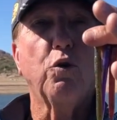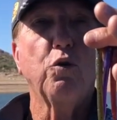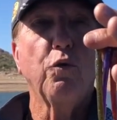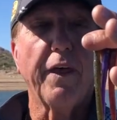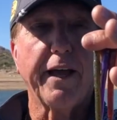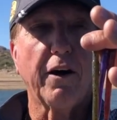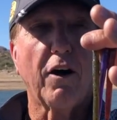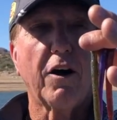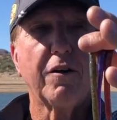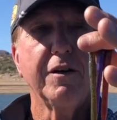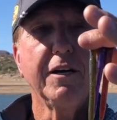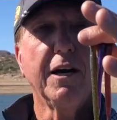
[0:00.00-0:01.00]
who they
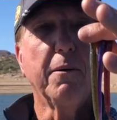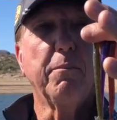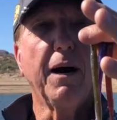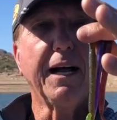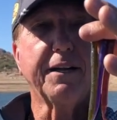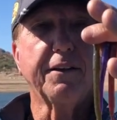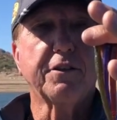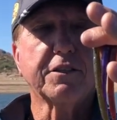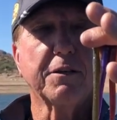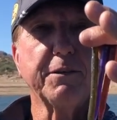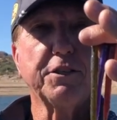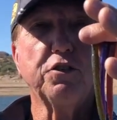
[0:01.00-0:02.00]
are, but there's
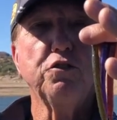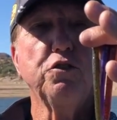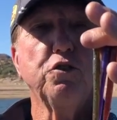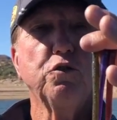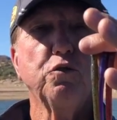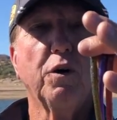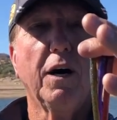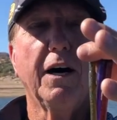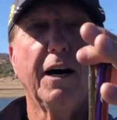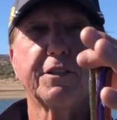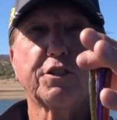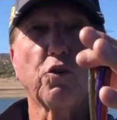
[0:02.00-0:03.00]
going to be 2 new
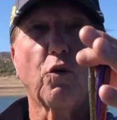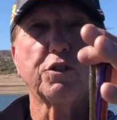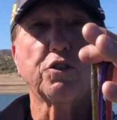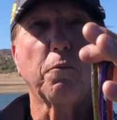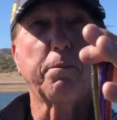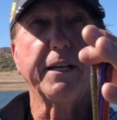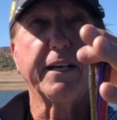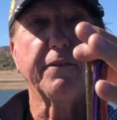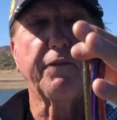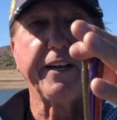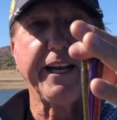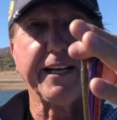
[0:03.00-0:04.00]
stores opening in
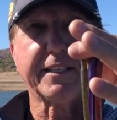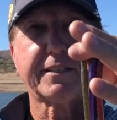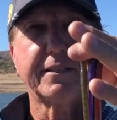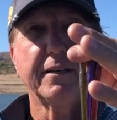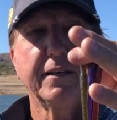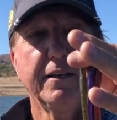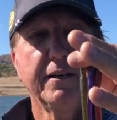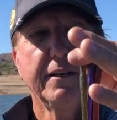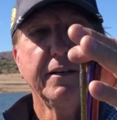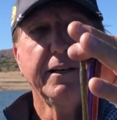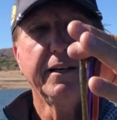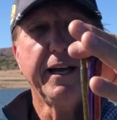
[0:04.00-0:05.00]
Phoenix
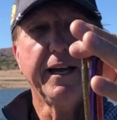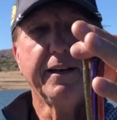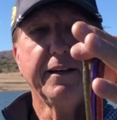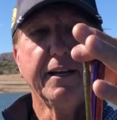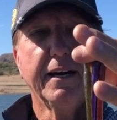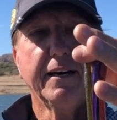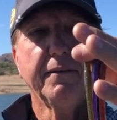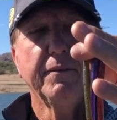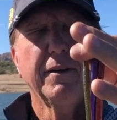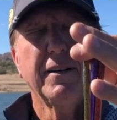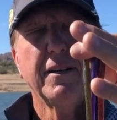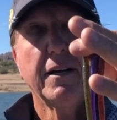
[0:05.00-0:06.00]
and
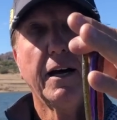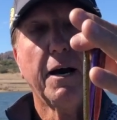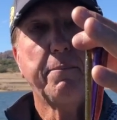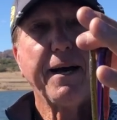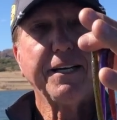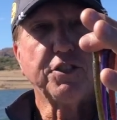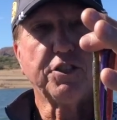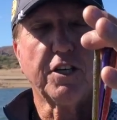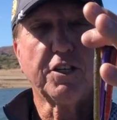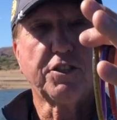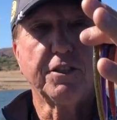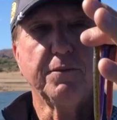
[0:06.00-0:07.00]
Apache
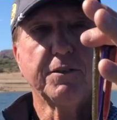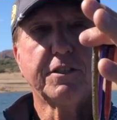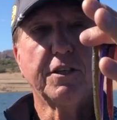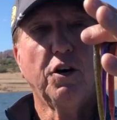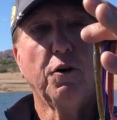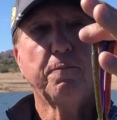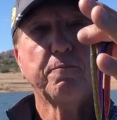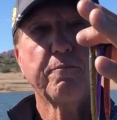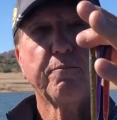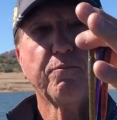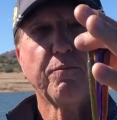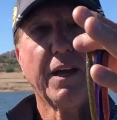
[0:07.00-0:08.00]
Junction. So
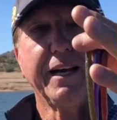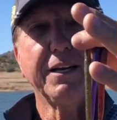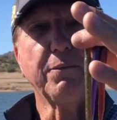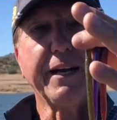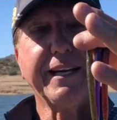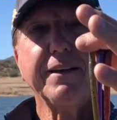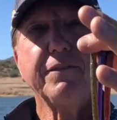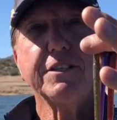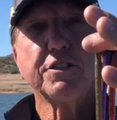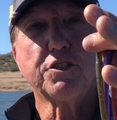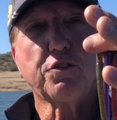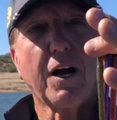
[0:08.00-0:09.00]
anyway, give
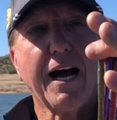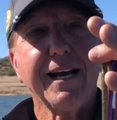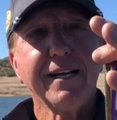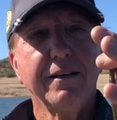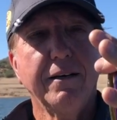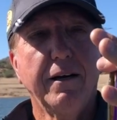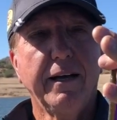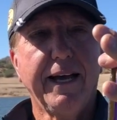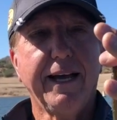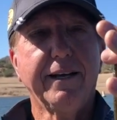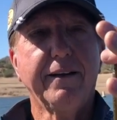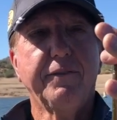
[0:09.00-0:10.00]
these a try
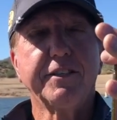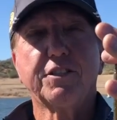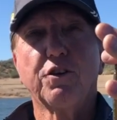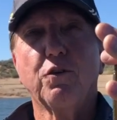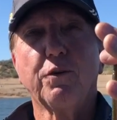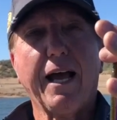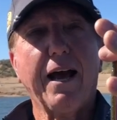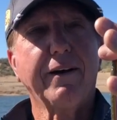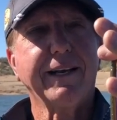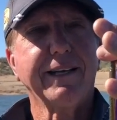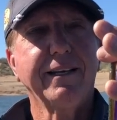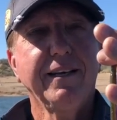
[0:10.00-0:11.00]
and visit old
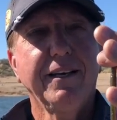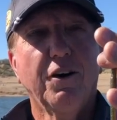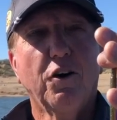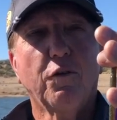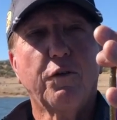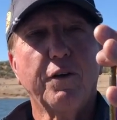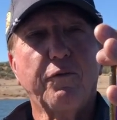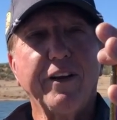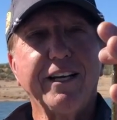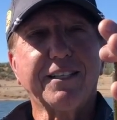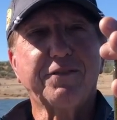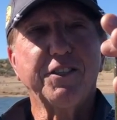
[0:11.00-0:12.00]
Gowdy over at
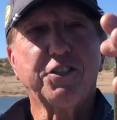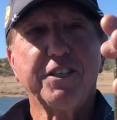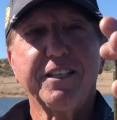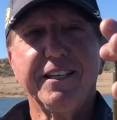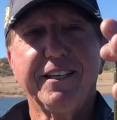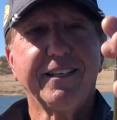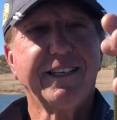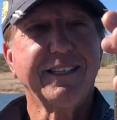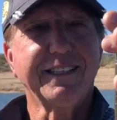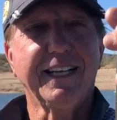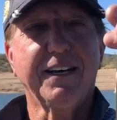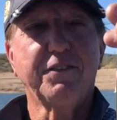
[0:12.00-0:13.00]
Phoenix Fishing, and
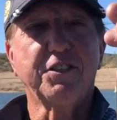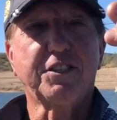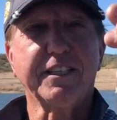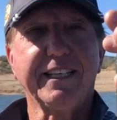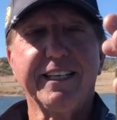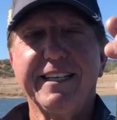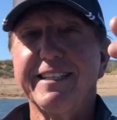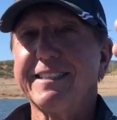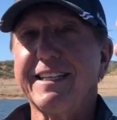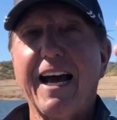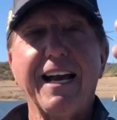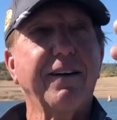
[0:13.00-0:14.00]
he'd love to see you. He's
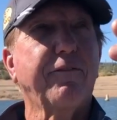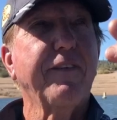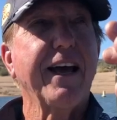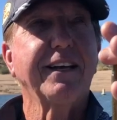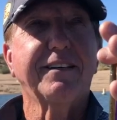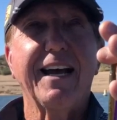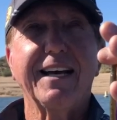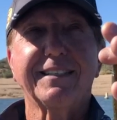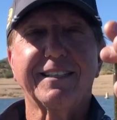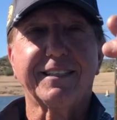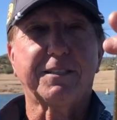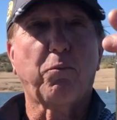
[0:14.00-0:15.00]
got a
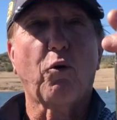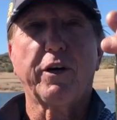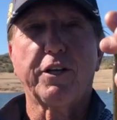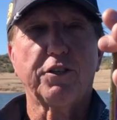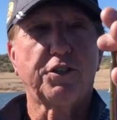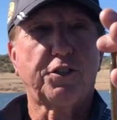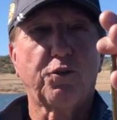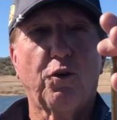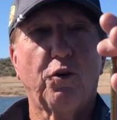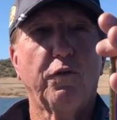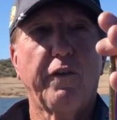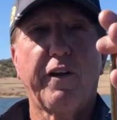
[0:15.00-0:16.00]
fantastic sporting goods store
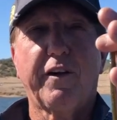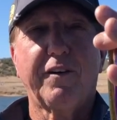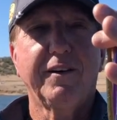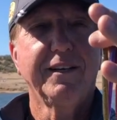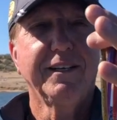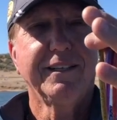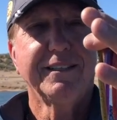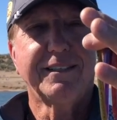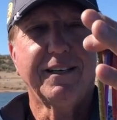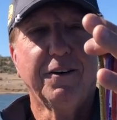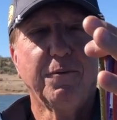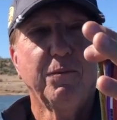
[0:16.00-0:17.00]
over there.
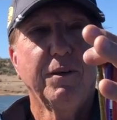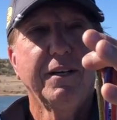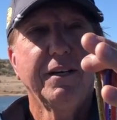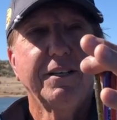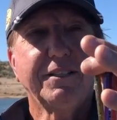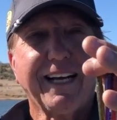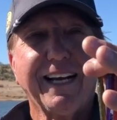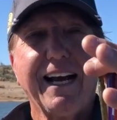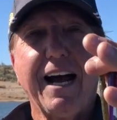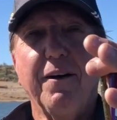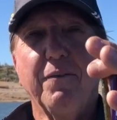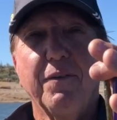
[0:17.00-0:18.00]
So check it
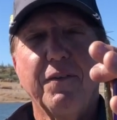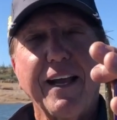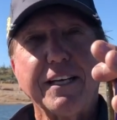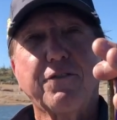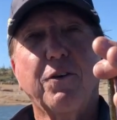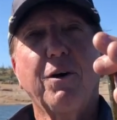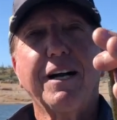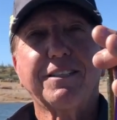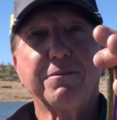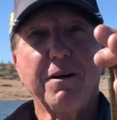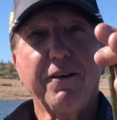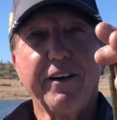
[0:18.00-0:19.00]
out. Thanks for
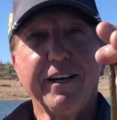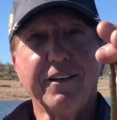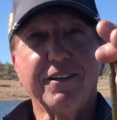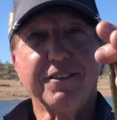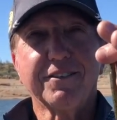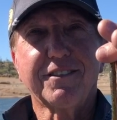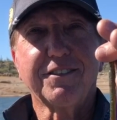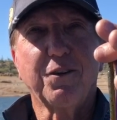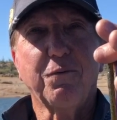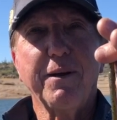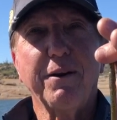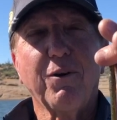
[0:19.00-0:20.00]
watching my videos. You've
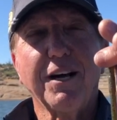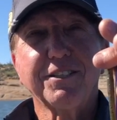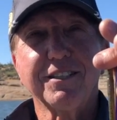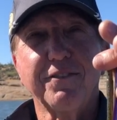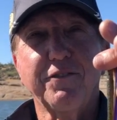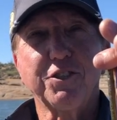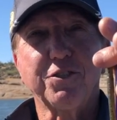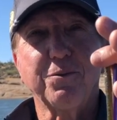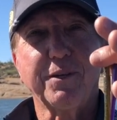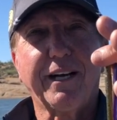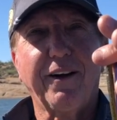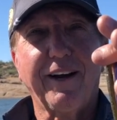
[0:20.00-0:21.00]
been watching Fishing
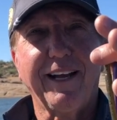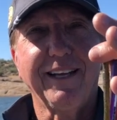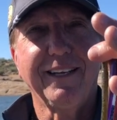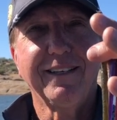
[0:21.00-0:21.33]
with Gary.